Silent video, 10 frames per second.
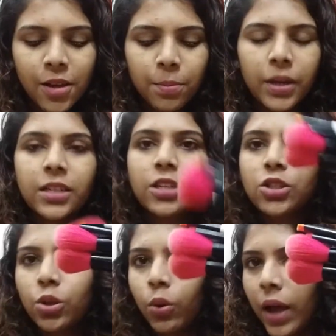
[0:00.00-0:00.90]
But
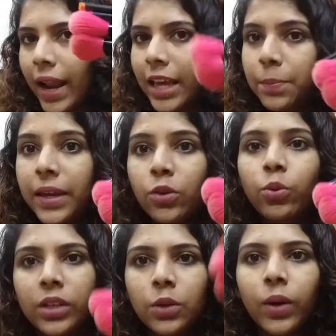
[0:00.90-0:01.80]
so, and I paid
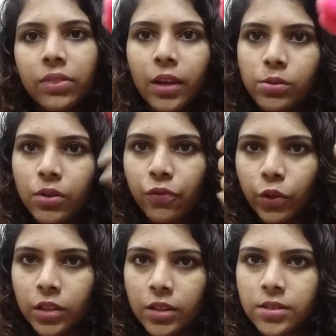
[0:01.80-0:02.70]
only 1,000
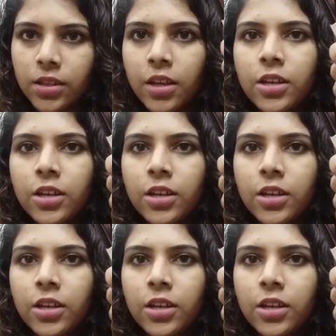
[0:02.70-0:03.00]
for this.